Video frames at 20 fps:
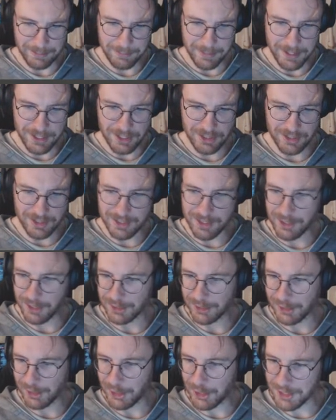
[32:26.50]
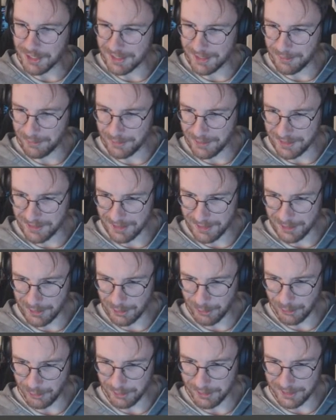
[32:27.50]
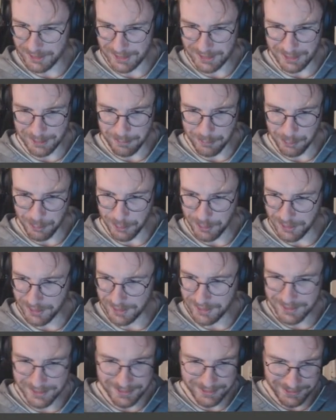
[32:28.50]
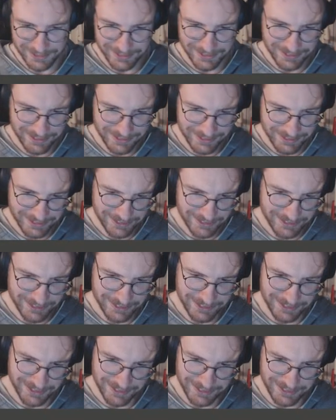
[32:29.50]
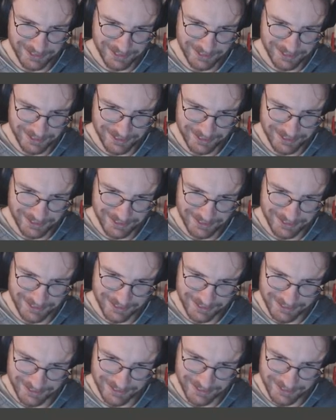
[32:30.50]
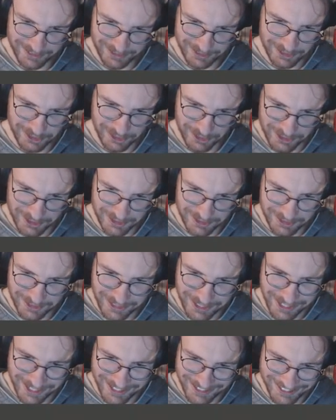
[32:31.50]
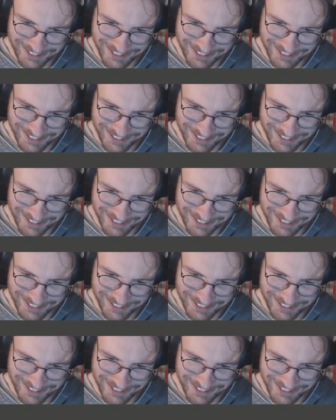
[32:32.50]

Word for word: imagine it's not glossy if it's destroyed. It's like more uh, dusty.